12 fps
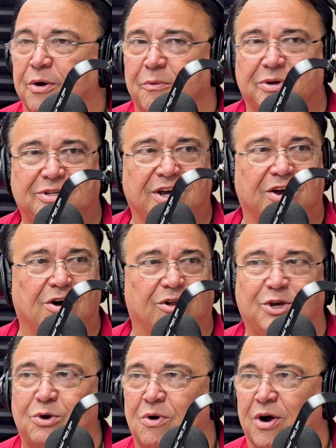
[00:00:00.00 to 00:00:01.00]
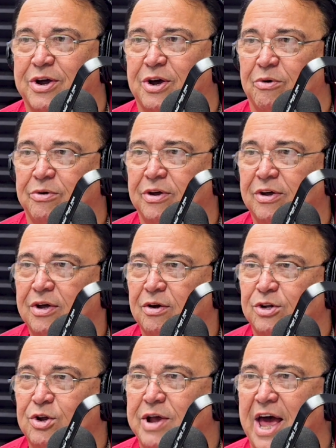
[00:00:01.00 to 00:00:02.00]
what's that called, QR code?
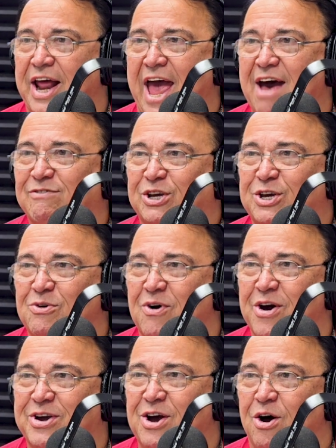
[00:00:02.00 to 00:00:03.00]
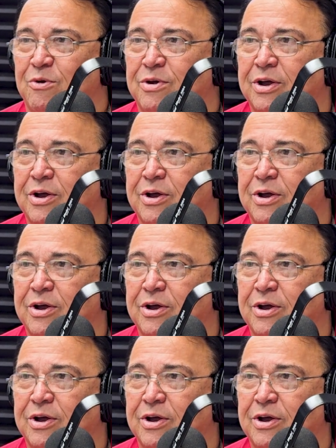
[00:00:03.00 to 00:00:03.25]
You got to have a QR code.